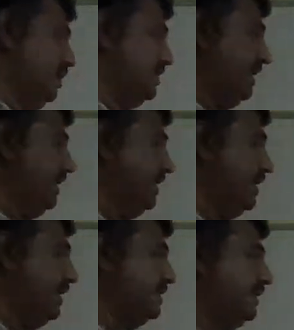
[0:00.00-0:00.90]
Okay,
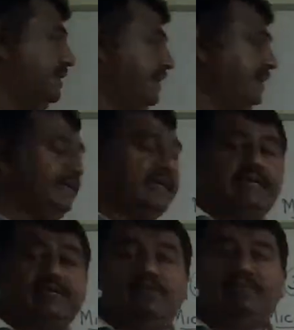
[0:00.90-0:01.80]
it contains
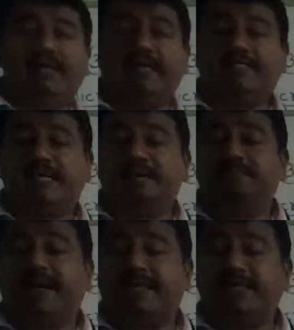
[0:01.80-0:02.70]
a numerous
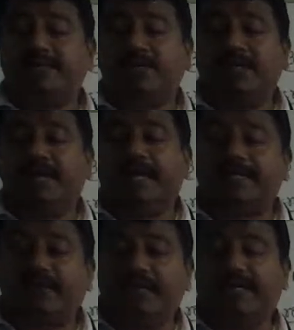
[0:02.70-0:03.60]

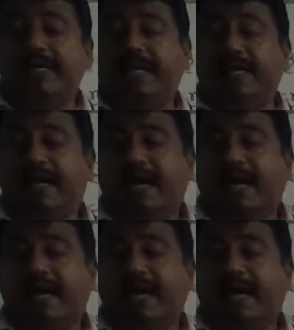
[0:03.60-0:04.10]
mitochondria,